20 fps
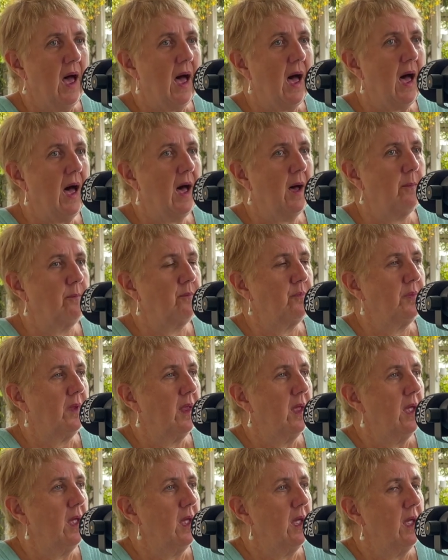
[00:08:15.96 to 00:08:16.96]
Um,
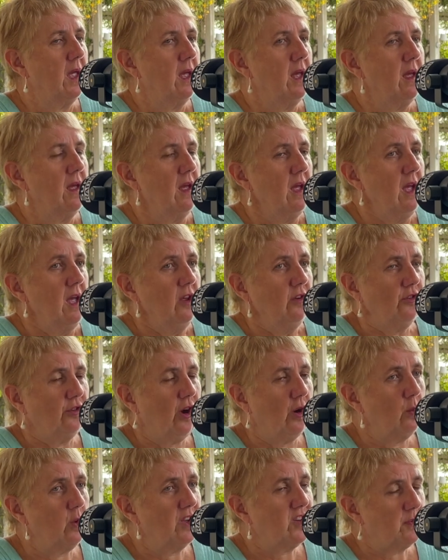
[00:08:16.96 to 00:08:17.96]

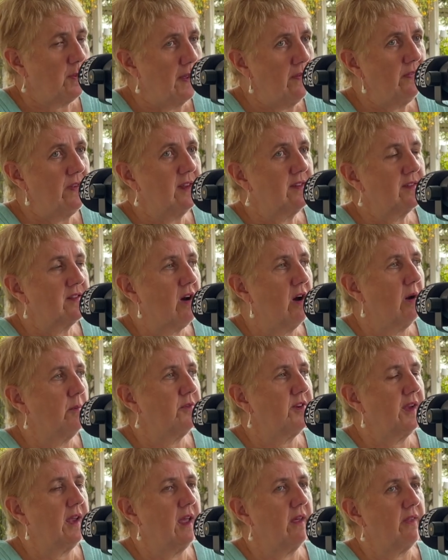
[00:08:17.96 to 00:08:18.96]
so we spend this time
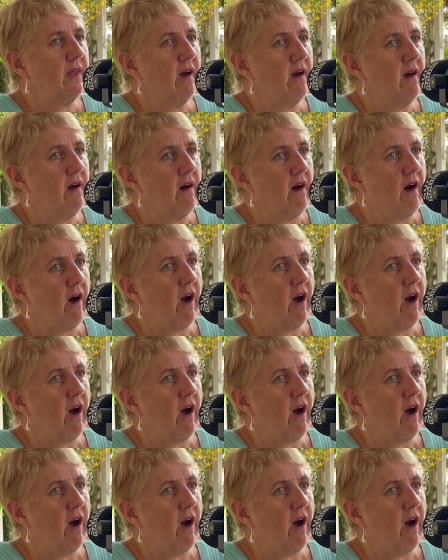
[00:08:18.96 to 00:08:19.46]
together.